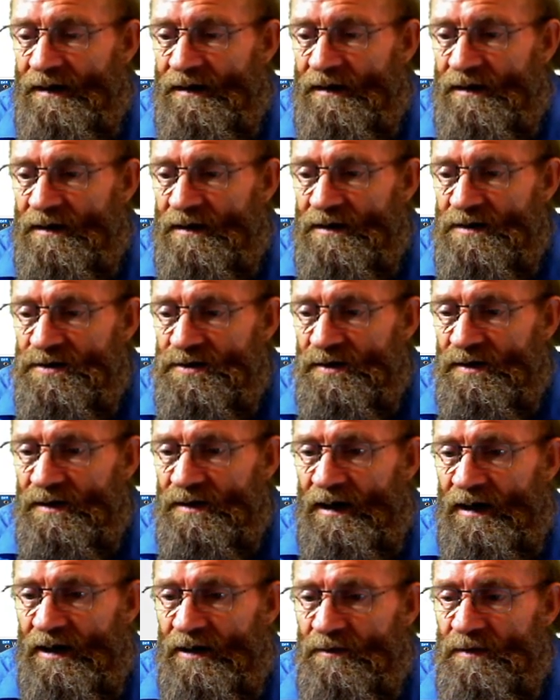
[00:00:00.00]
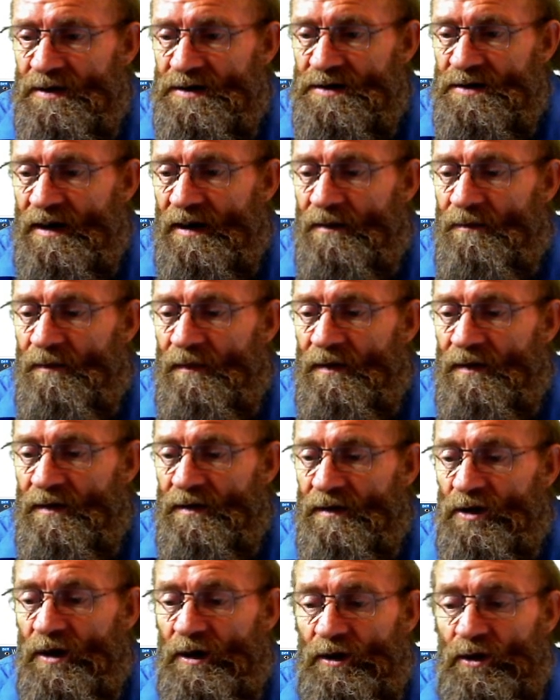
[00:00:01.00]
an additional language.
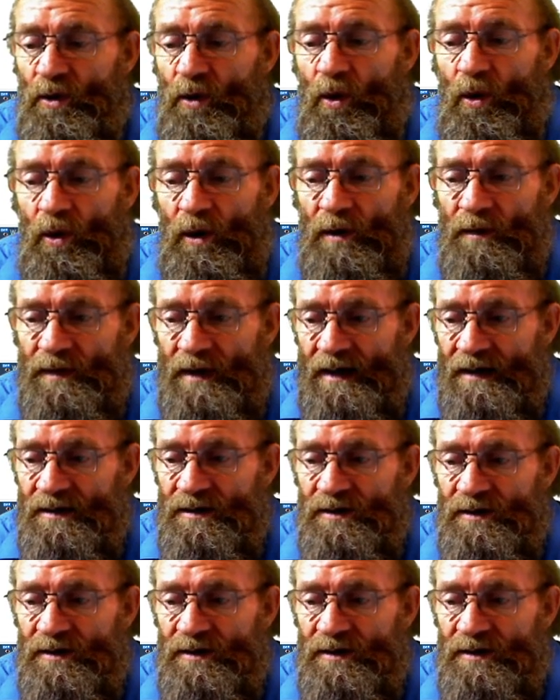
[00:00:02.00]
You can do all of that.